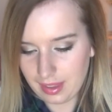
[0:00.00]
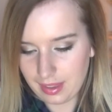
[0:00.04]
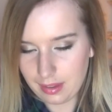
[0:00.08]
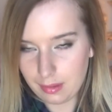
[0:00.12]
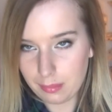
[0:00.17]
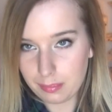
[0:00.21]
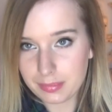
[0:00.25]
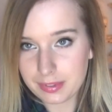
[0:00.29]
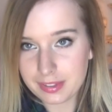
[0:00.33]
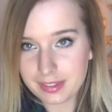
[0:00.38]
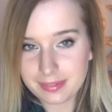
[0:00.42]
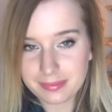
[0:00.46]

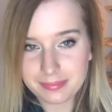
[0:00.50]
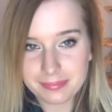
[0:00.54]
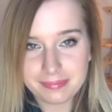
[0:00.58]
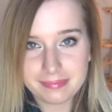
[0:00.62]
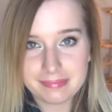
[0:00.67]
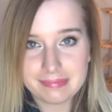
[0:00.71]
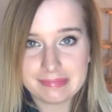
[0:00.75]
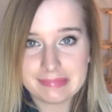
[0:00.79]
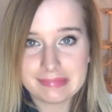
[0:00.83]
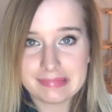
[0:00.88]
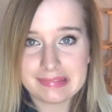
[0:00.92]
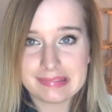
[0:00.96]
Oops.
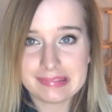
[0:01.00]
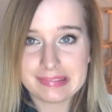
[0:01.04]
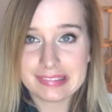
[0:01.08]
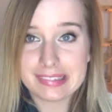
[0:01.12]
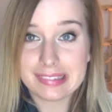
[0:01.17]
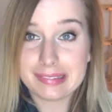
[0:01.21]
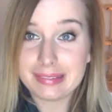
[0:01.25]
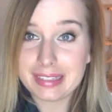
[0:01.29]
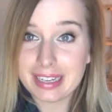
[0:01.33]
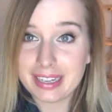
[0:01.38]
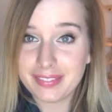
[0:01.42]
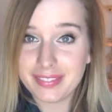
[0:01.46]

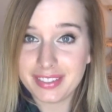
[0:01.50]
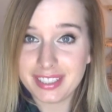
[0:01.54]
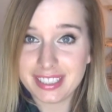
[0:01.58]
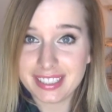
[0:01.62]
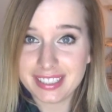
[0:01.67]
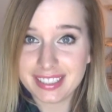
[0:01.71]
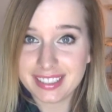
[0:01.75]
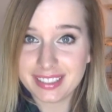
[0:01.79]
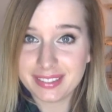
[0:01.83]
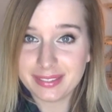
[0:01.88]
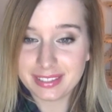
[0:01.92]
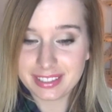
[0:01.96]
I'm not
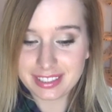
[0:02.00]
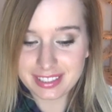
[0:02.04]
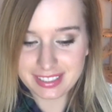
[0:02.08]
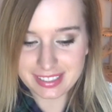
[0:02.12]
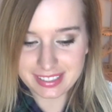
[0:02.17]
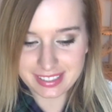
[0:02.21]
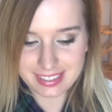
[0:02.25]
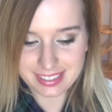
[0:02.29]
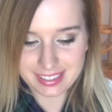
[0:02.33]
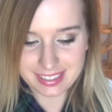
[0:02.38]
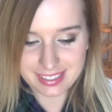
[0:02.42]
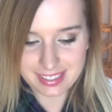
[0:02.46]
very good with
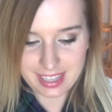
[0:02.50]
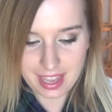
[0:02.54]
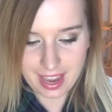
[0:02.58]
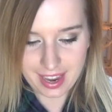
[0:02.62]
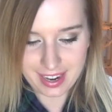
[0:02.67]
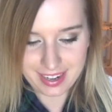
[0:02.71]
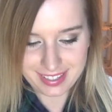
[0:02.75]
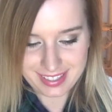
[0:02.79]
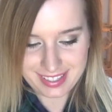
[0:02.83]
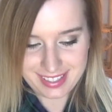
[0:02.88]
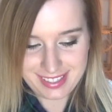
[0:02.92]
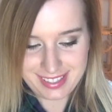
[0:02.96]
scissors.
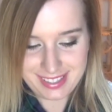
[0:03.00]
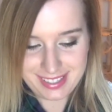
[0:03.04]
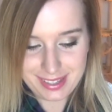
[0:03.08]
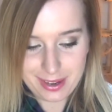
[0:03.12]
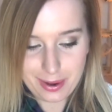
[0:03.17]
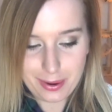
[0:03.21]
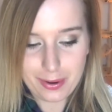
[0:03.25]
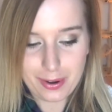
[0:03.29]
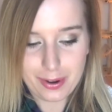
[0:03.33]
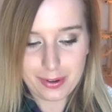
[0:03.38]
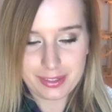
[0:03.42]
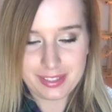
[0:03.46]
I
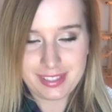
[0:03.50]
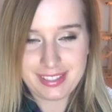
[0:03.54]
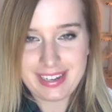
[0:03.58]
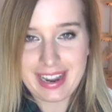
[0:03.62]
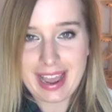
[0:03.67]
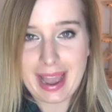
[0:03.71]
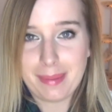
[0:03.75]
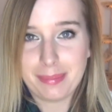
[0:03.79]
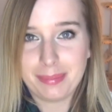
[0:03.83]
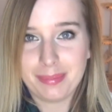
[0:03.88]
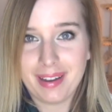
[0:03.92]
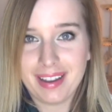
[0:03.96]
so
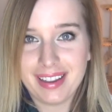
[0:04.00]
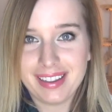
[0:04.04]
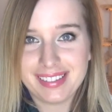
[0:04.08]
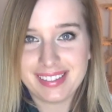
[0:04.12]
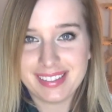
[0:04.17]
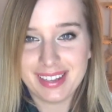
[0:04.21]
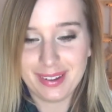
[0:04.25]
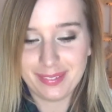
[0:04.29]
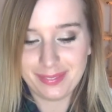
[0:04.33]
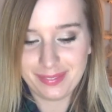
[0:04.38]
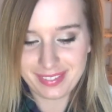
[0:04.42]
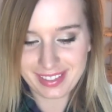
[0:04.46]
stabbed
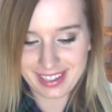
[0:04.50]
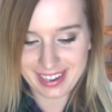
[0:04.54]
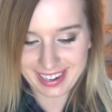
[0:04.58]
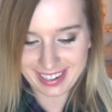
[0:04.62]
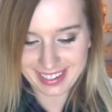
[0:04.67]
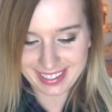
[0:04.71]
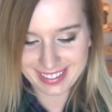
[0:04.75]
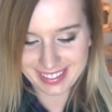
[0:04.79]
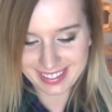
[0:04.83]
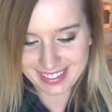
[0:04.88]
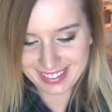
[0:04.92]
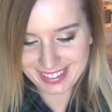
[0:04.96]
myself
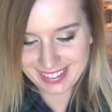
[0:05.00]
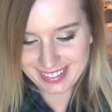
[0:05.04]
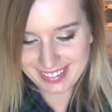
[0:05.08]
there.